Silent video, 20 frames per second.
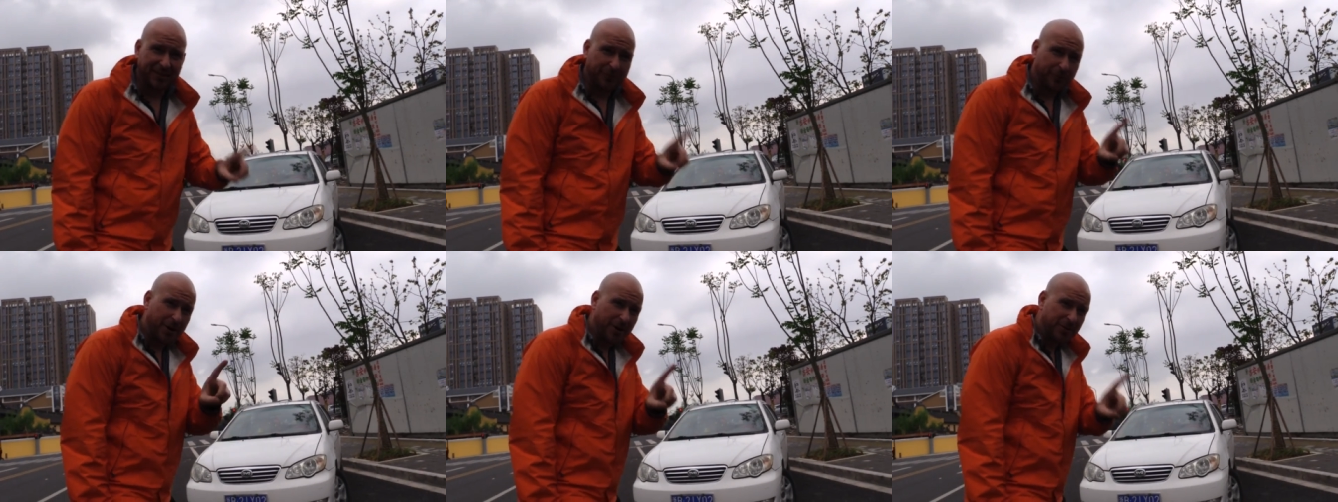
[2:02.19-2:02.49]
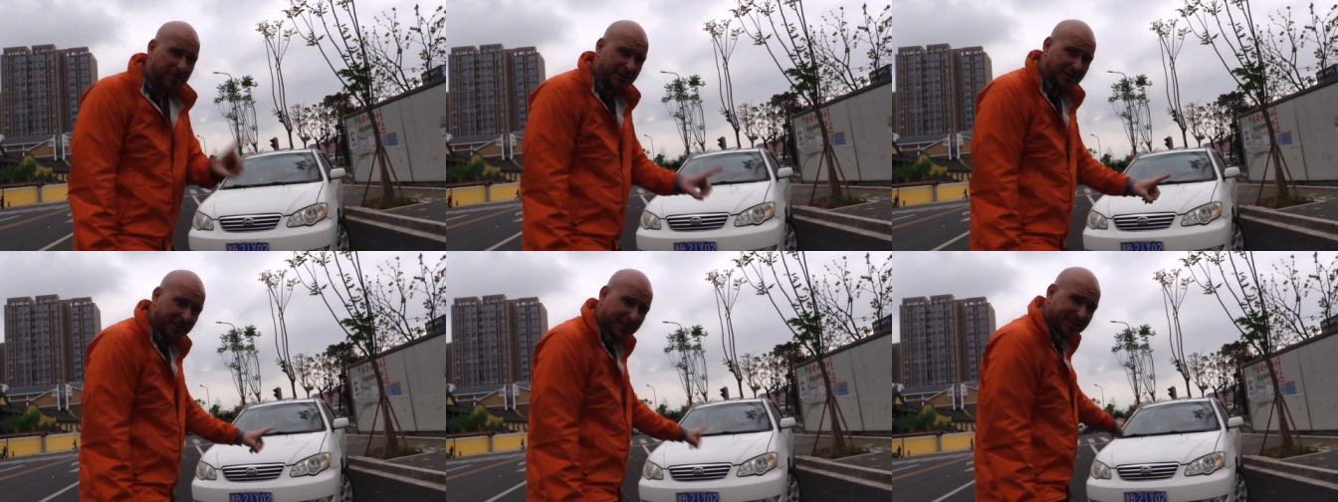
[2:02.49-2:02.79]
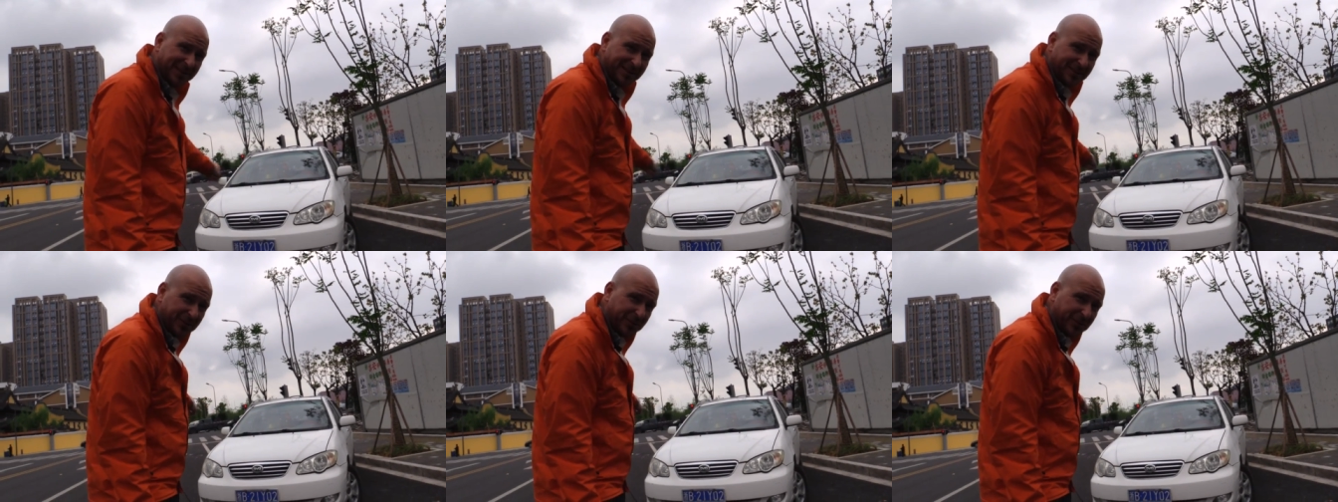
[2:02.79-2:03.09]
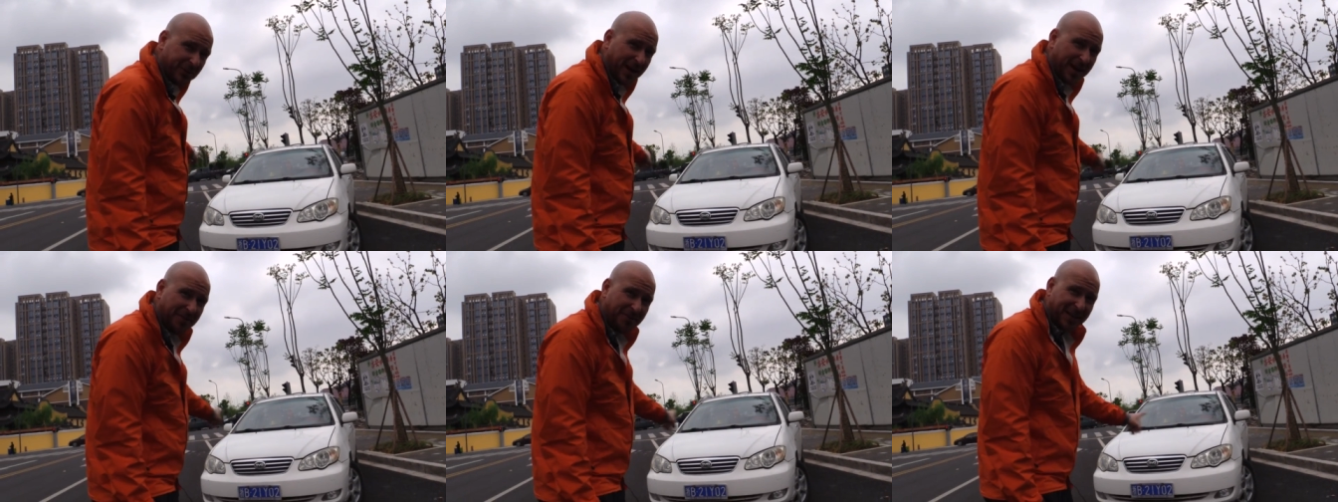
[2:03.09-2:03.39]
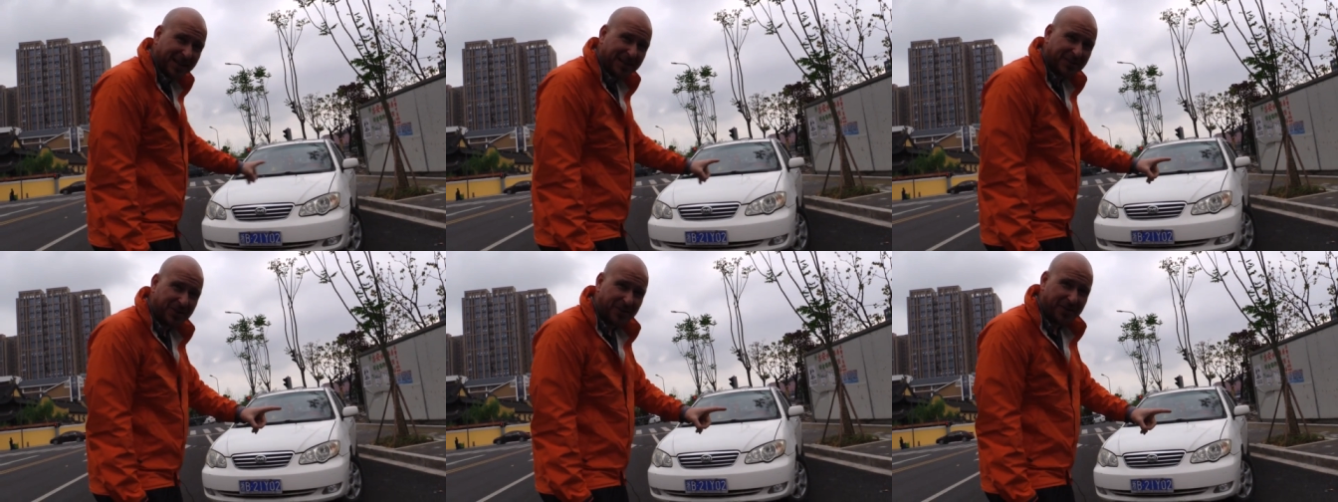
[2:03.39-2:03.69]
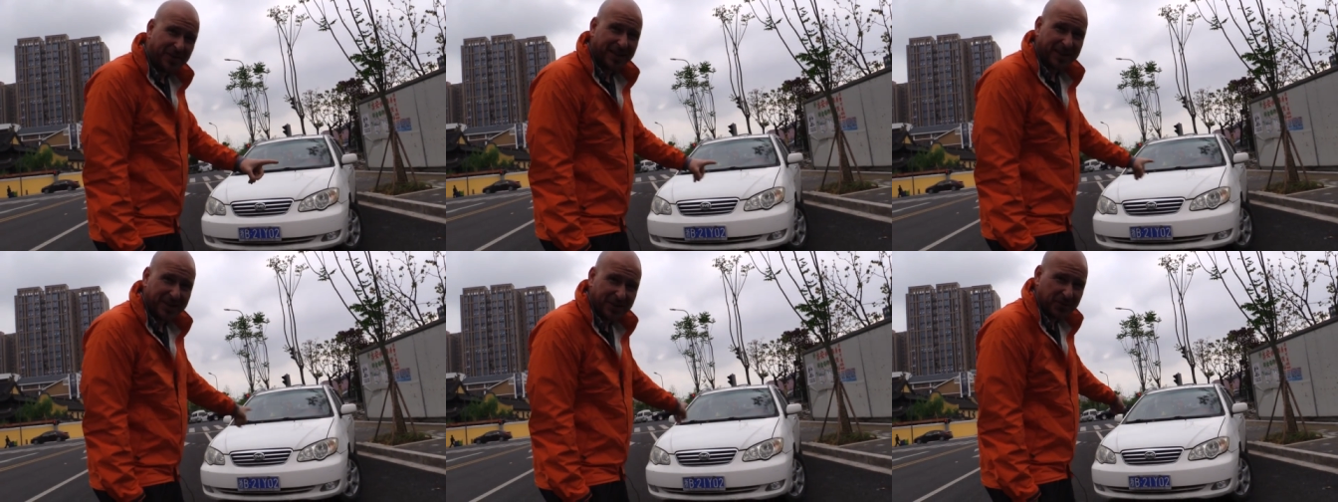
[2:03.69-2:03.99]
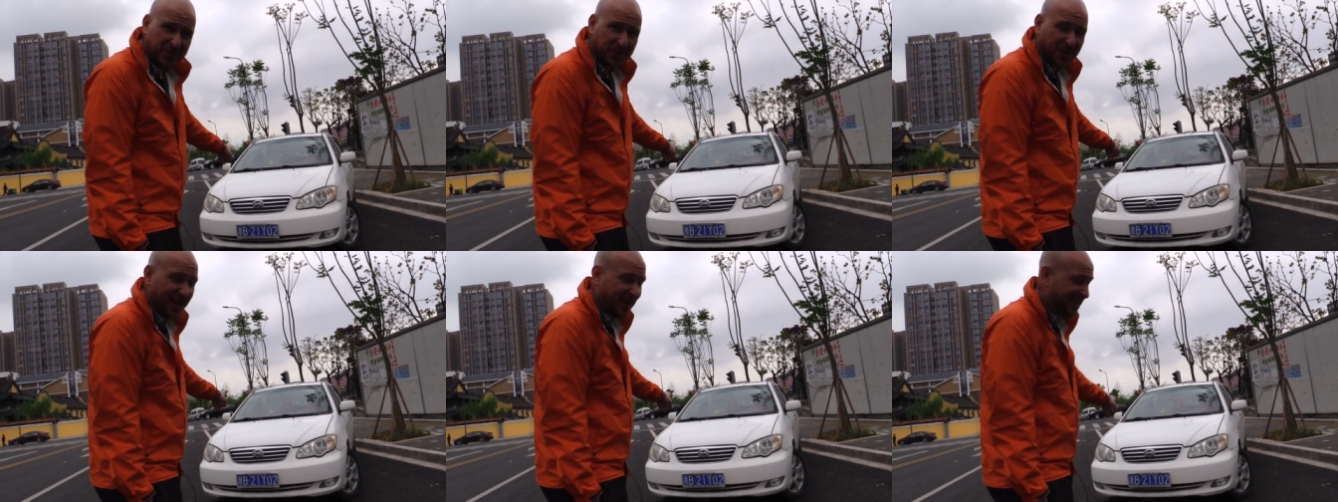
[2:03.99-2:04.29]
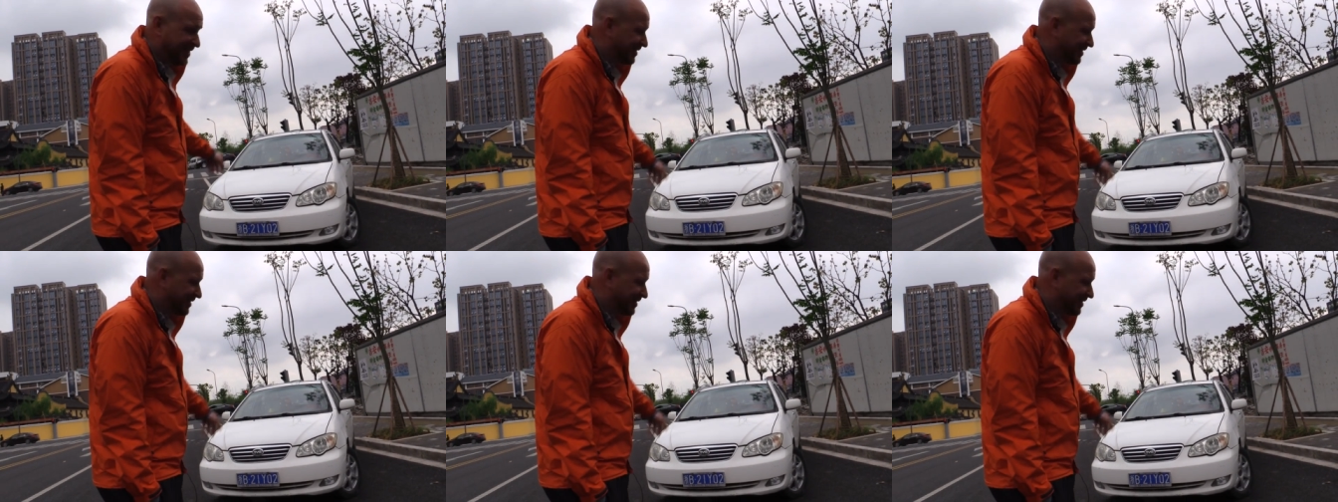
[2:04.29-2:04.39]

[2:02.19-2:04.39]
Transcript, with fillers: The road traffic is going this way.